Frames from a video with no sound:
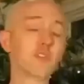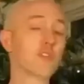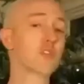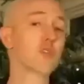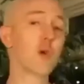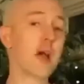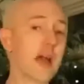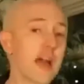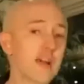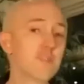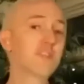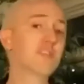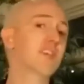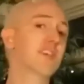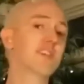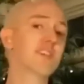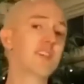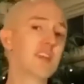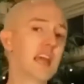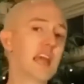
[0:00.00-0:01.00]
So you have
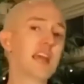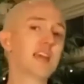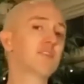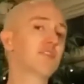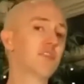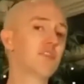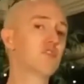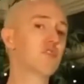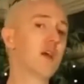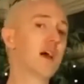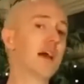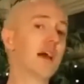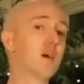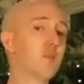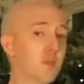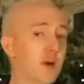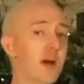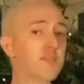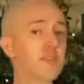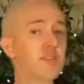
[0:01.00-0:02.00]
60 days to try
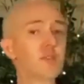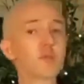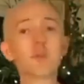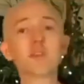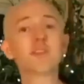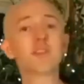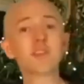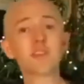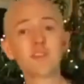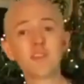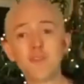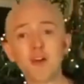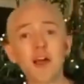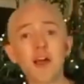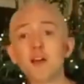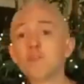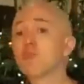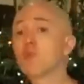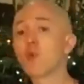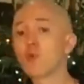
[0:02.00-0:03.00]
out Profit
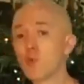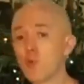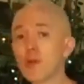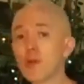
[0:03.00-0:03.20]
365